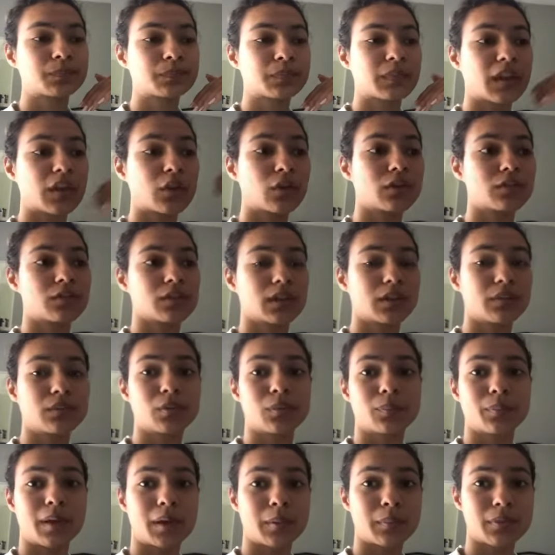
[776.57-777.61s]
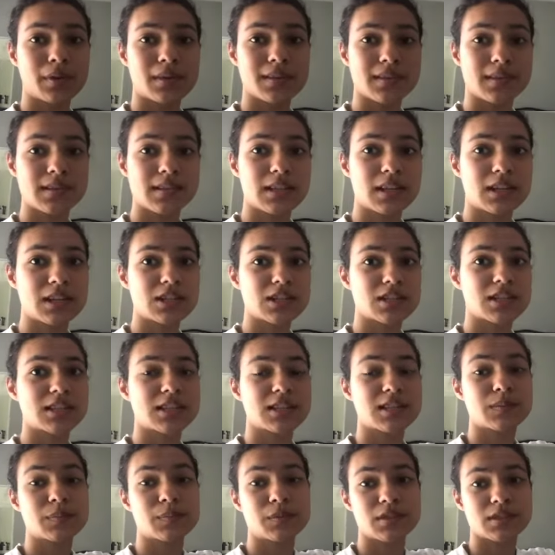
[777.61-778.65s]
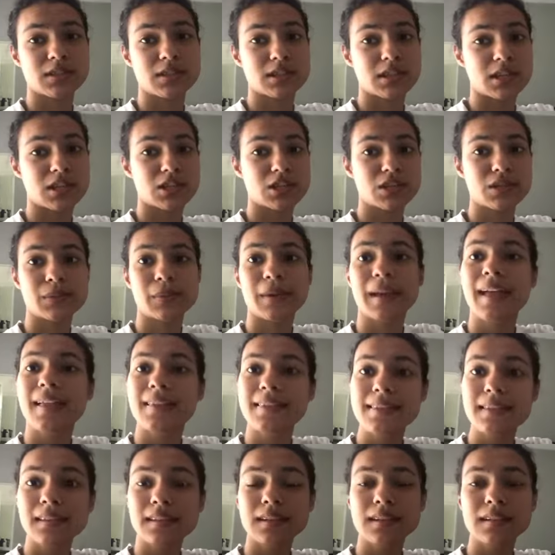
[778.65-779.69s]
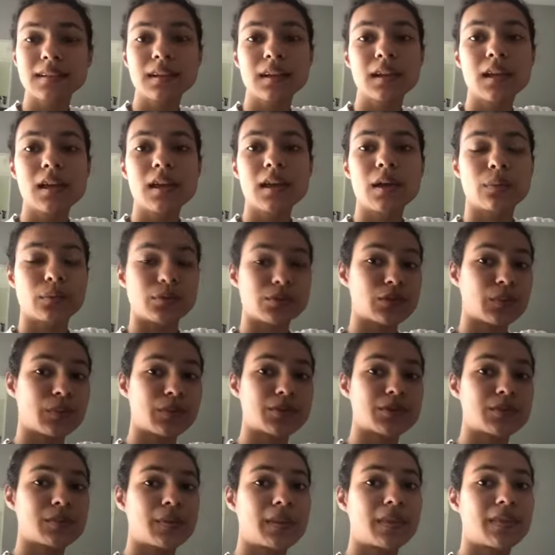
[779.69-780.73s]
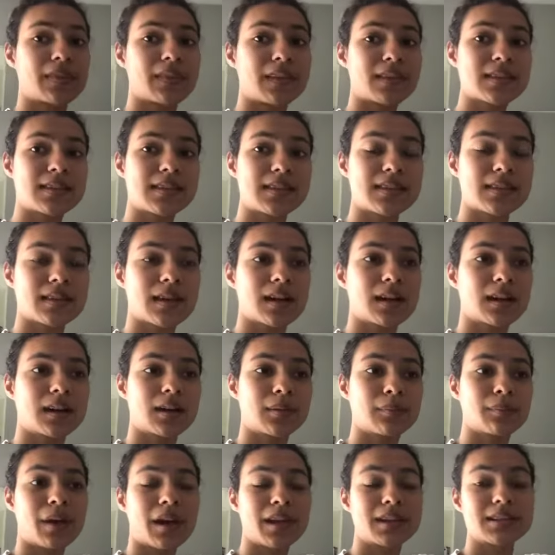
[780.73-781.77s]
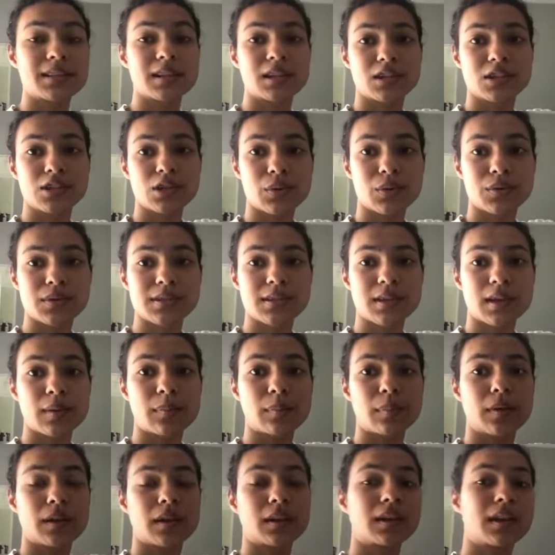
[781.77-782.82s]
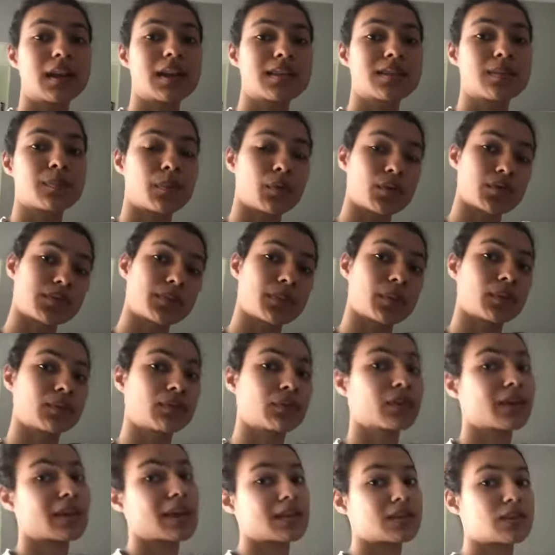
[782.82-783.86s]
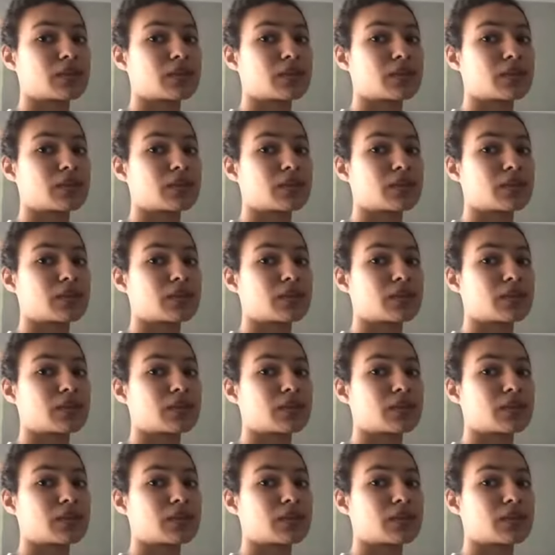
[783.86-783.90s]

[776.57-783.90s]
get ready for my presentations, because presentations were cancelled. It was supposed to be this Monday and Tuesday, but it's postponed for next